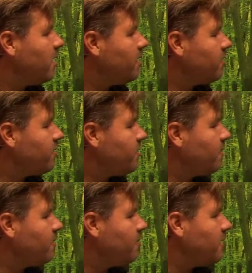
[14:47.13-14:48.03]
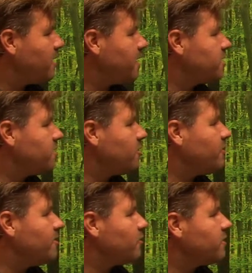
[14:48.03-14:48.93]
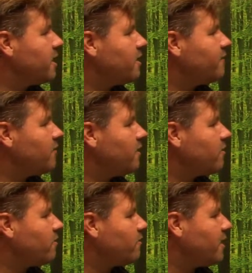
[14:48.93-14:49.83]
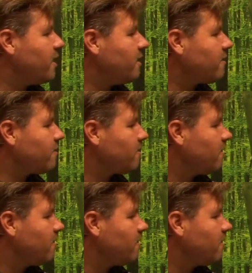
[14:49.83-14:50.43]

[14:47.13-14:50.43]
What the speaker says: And the medications that people are taking for this are Xanax.